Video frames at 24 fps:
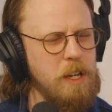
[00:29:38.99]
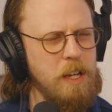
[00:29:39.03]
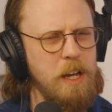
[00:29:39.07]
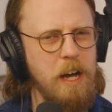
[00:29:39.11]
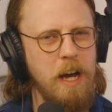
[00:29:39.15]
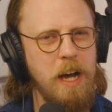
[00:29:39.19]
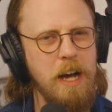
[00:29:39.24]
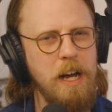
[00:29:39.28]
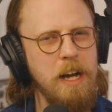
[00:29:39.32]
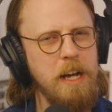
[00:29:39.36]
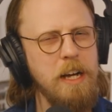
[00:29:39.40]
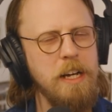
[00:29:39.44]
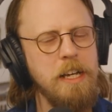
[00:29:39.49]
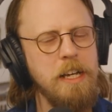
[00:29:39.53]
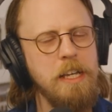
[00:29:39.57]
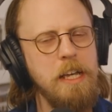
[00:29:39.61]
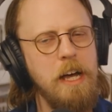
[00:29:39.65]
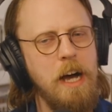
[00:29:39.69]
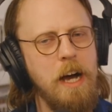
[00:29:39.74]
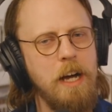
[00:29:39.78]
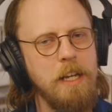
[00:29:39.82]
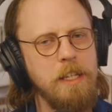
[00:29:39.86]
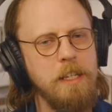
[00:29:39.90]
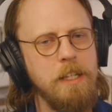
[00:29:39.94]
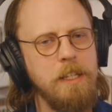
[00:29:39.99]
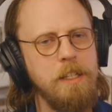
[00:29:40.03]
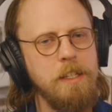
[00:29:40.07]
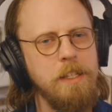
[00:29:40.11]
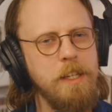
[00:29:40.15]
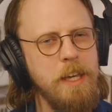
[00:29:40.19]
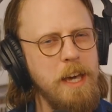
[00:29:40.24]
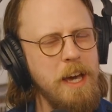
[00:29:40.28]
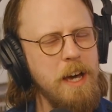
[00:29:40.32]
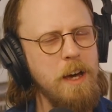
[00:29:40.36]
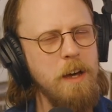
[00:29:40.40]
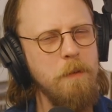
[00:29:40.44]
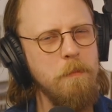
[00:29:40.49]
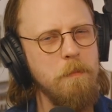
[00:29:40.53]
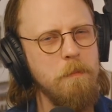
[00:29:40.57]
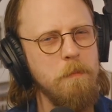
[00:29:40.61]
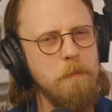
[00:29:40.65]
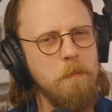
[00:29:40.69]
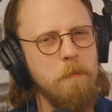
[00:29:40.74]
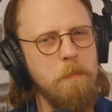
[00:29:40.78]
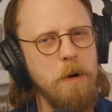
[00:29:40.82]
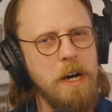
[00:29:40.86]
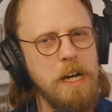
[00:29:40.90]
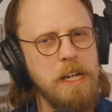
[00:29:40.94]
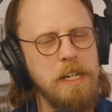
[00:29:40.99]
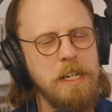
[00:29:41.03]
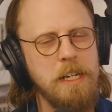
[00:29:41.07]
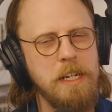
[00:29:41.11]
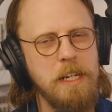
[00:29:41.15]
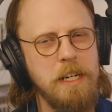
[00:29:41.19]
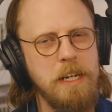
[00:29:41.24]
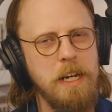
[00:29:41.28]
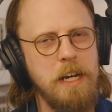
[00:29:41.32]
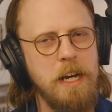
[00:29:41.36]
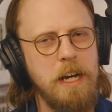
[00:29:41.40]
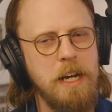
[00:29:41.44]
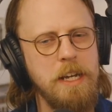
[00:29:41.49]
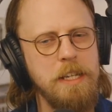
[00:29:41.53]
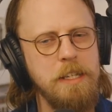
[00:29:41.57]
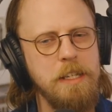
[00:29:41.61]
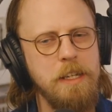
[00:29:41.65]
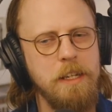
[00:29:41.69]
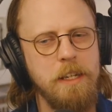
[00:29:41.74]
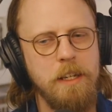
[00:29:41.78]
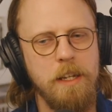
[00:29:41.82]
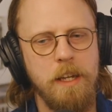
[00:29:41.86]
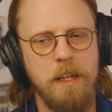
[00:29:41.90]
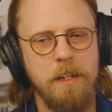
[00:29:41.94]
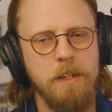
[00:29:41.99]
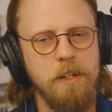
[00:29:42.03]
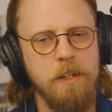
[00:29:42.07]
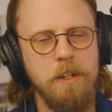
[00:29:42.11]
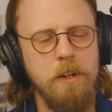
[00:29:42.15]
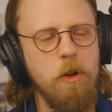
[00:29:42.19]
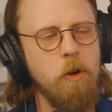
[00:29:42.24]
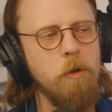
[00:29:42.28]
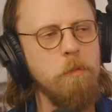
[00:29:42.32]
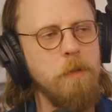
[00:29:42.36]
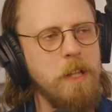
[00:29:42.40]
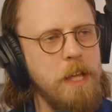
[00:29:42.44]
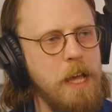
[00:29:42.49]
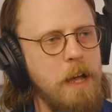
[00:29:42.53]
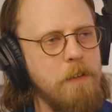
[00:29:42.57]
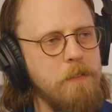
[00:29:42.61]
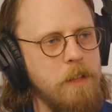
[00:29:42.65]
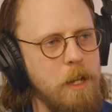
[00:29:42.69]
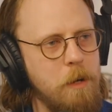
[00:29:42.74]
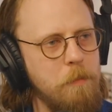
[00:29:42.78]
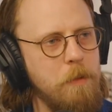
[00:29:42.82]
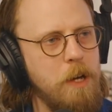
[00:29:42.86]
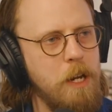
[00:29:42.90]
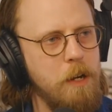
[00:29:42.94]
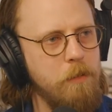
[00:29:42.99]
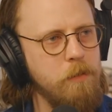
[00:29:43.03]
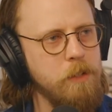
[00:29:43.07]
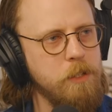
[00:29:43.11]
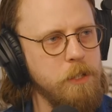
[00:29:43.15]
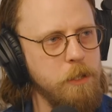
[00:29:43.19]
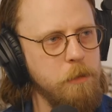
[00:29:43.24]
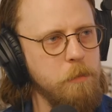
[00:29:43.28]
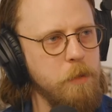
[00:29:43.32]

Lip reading: Yeah, but I normally have that about every 2